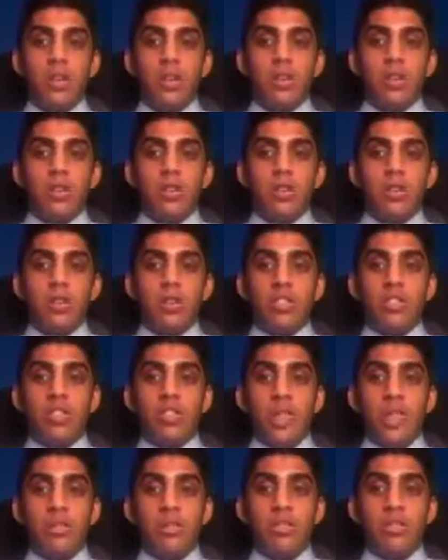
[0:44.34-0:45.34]
So the
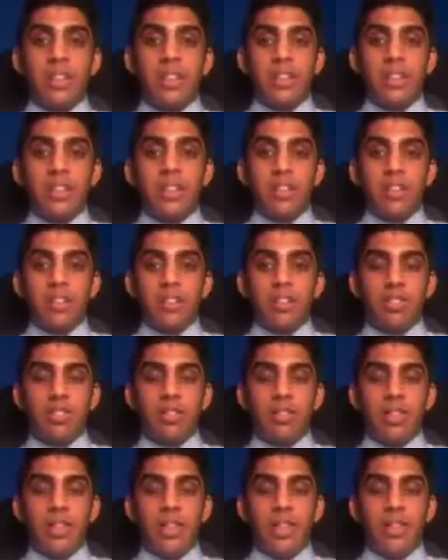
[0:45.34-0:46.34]
standard Lincoln Douglas
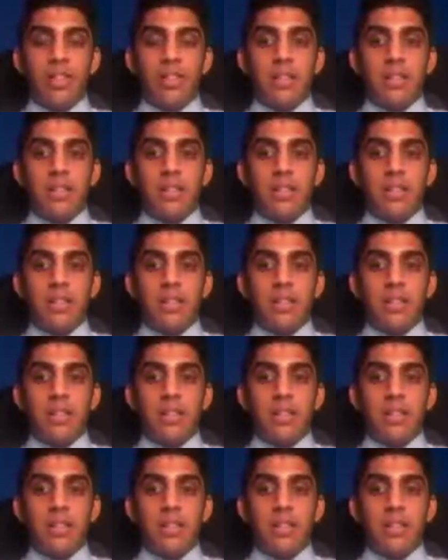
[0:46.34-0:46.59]
debate